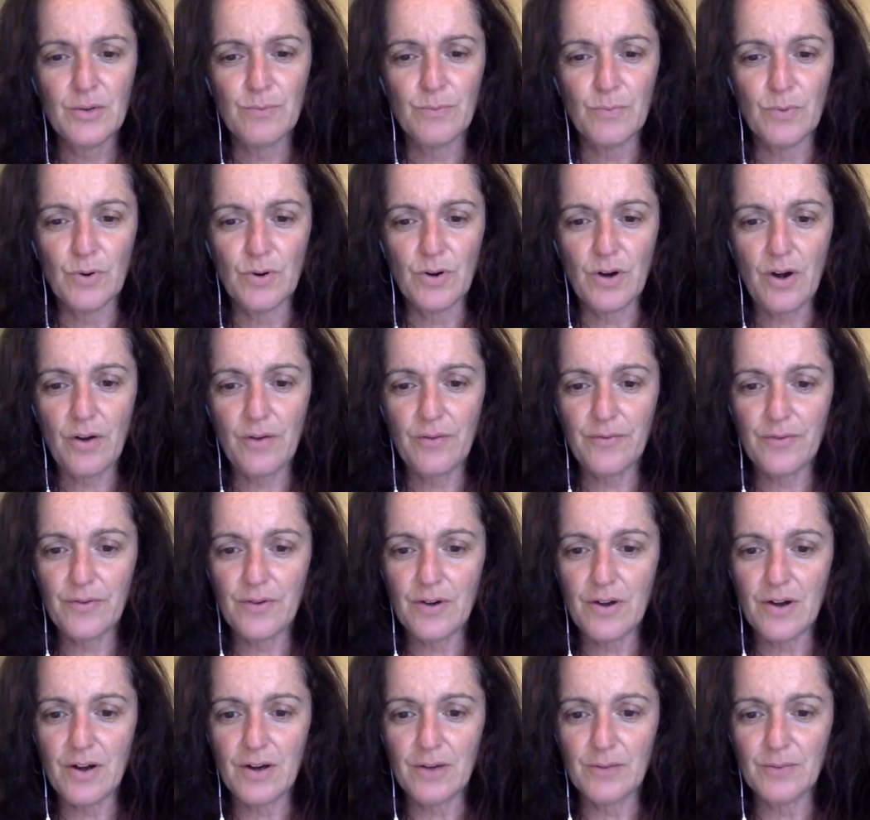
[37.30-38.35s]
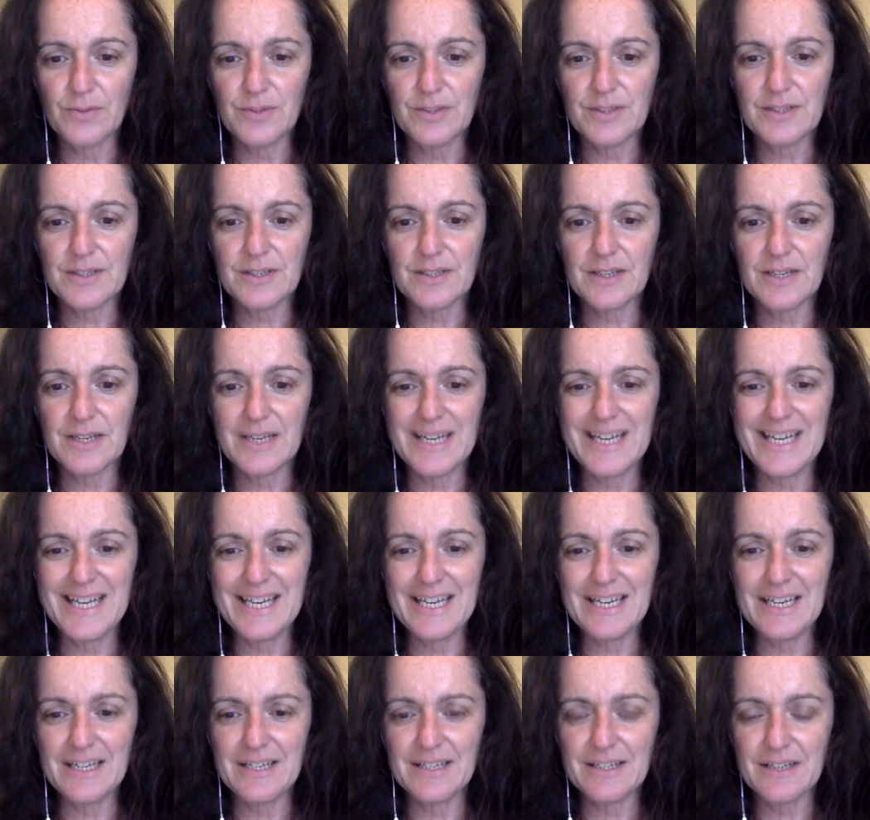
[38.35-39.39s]
Moreover, I was
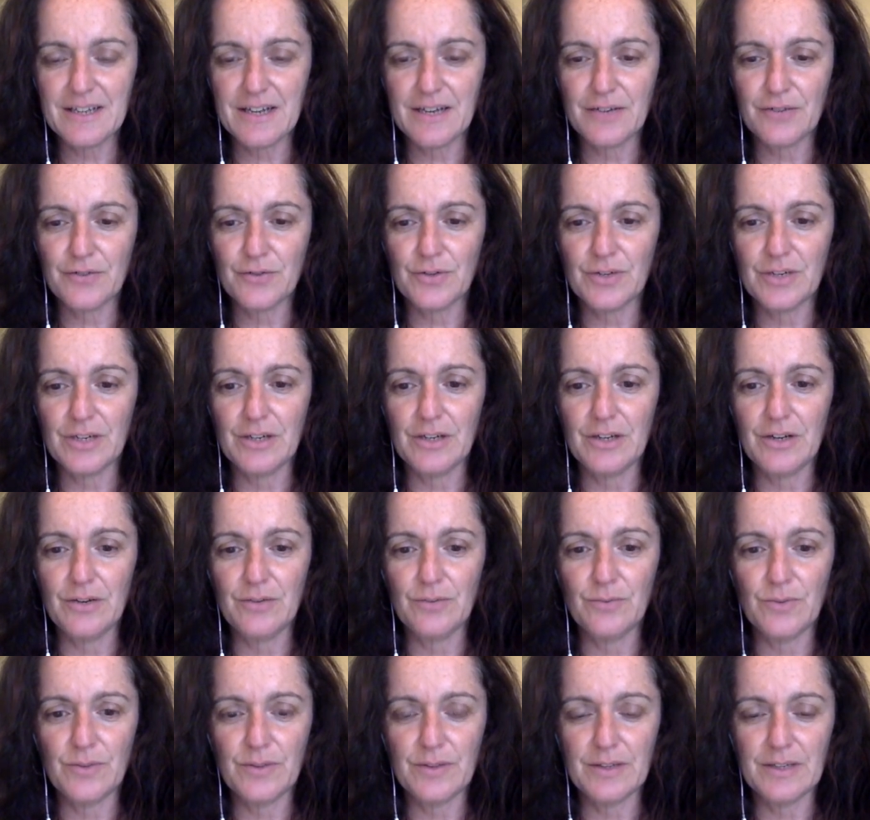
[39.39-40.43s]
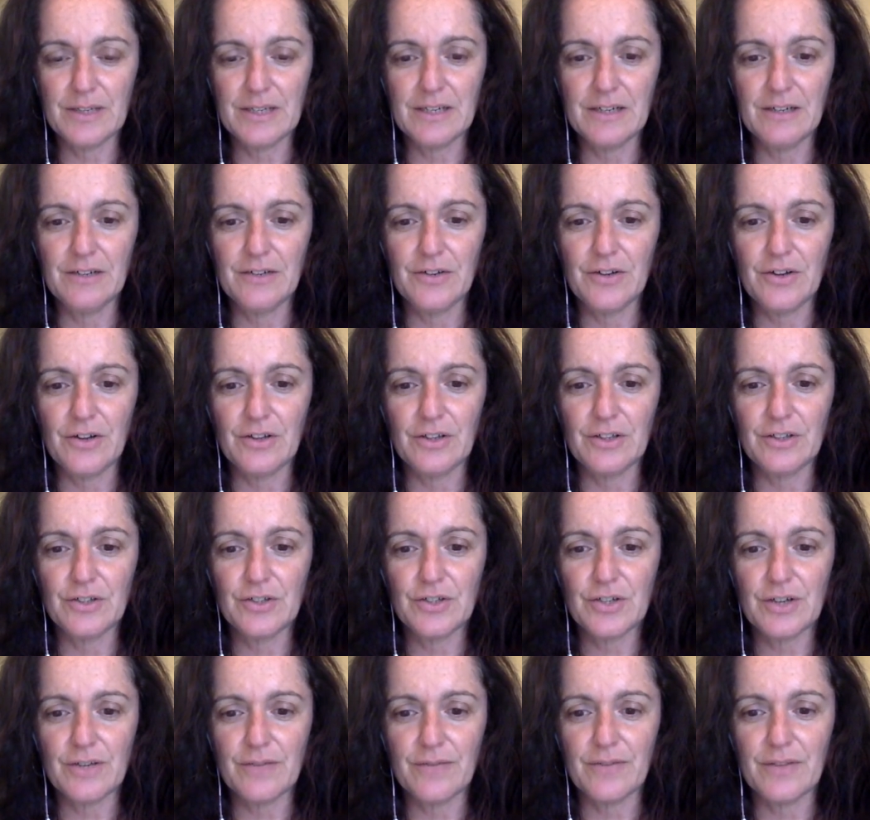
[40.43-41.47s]
in his country alone with a little
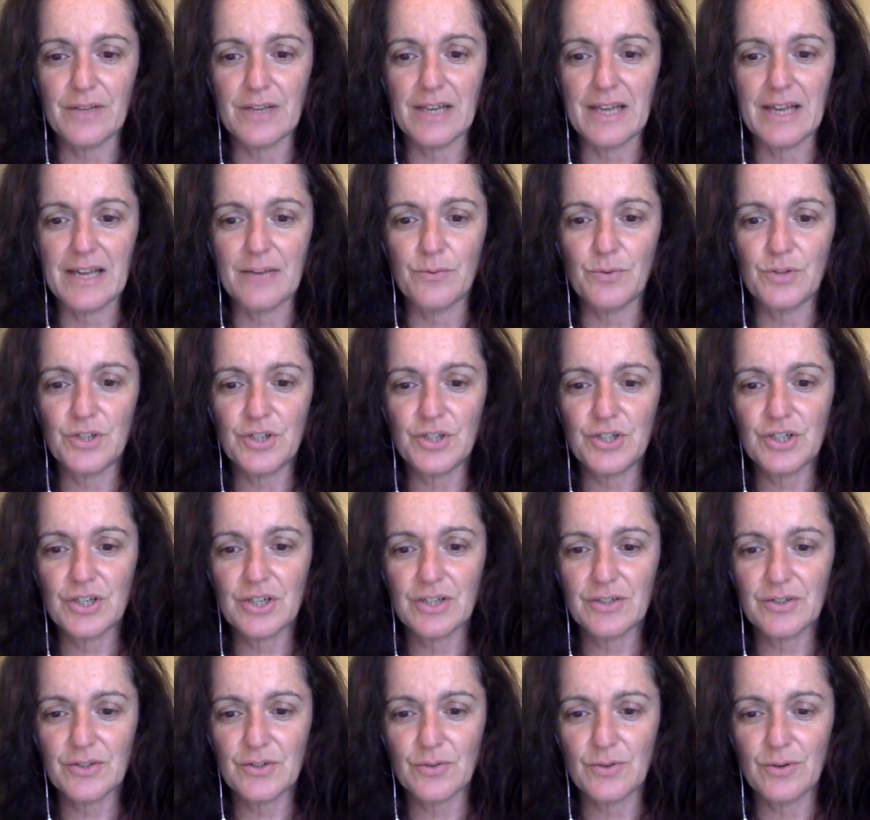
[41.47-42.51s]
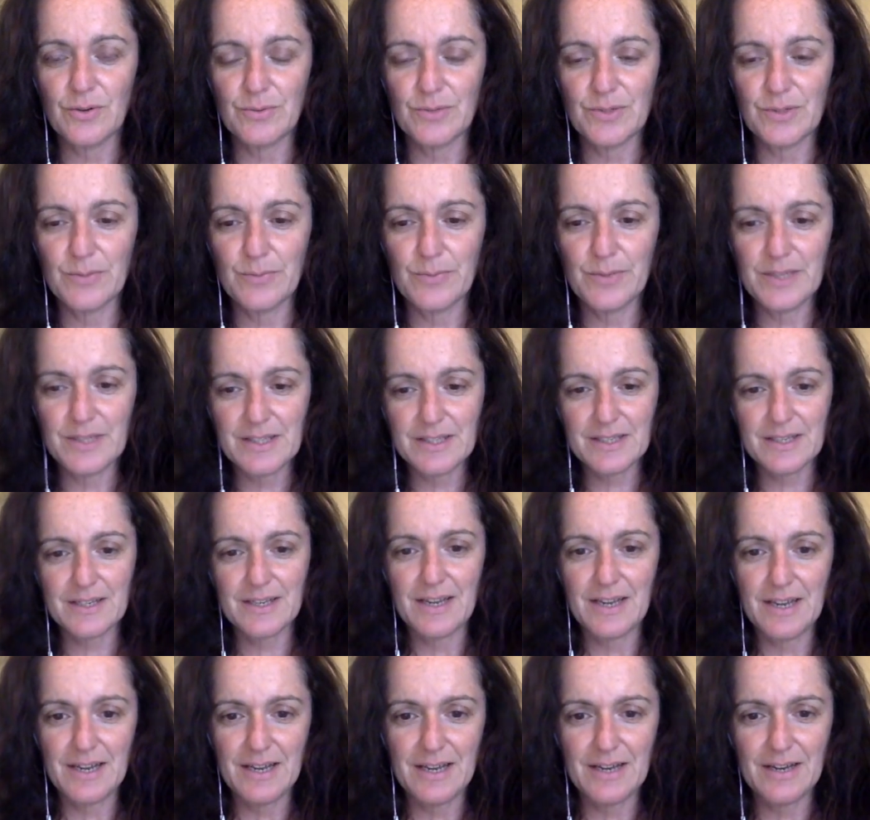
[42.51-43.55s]
knowledge of the language, so I was a bit
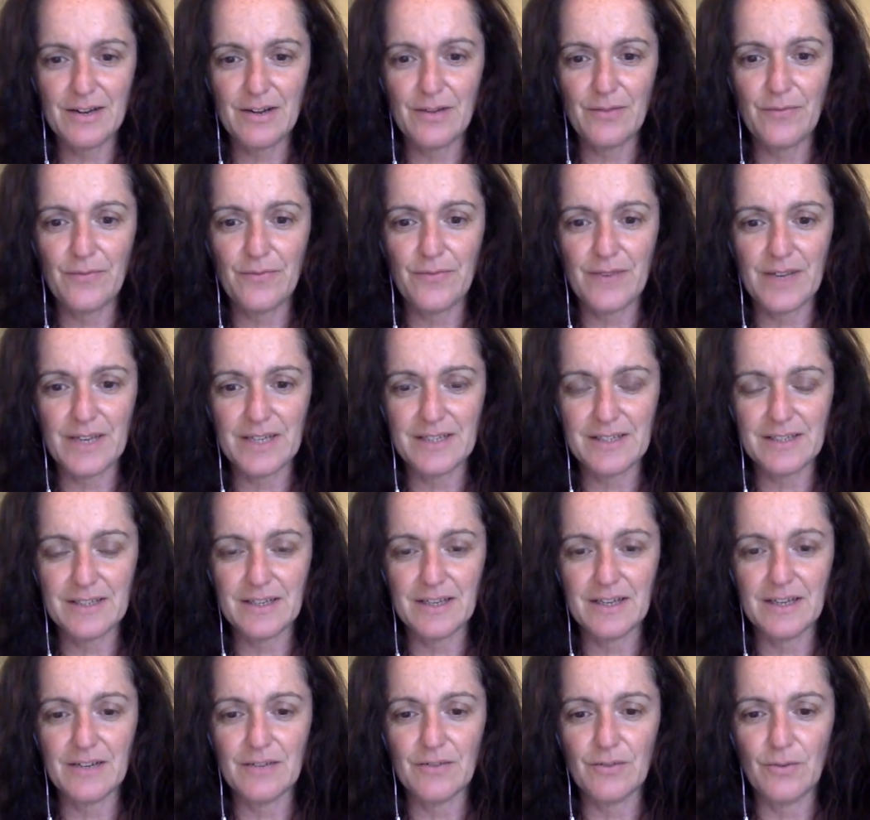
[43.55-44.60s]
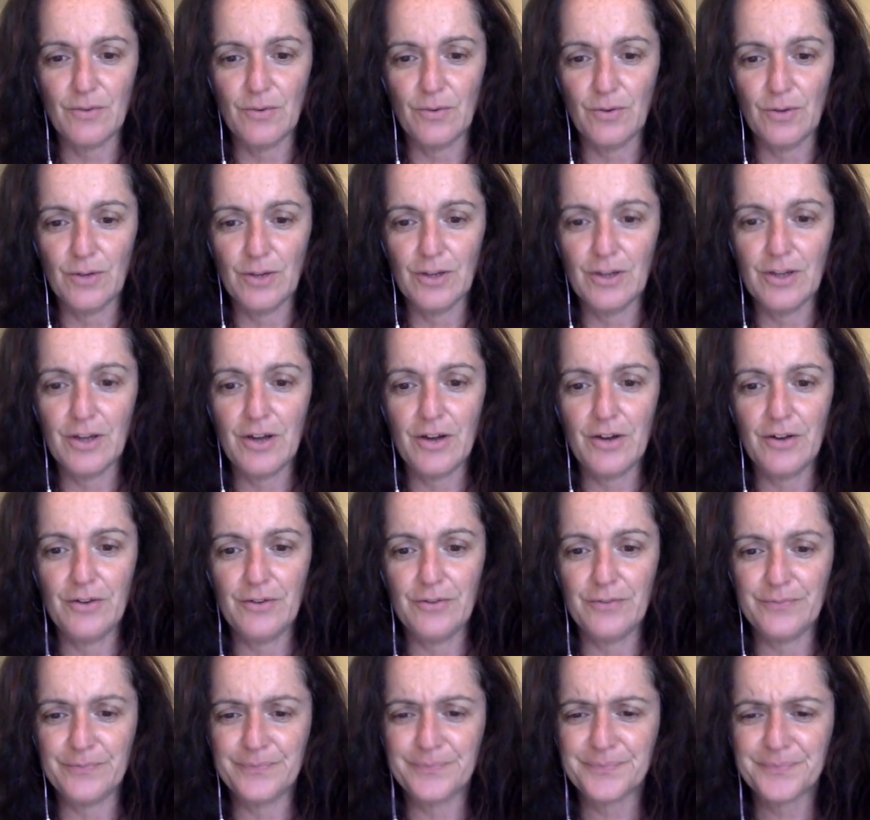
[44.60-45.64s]
scared of facing it all alone.